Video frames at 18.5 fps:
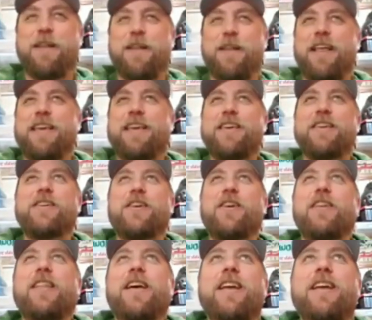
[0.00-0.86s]
But like
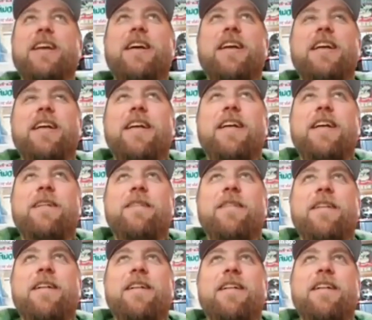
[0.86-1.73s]
you go to like
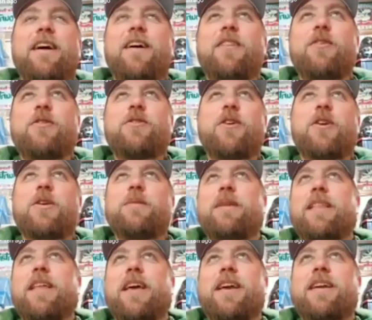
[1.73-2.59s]
other
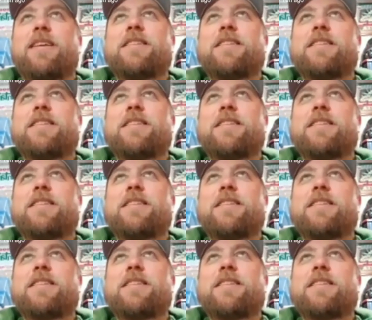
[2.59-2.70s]
tournament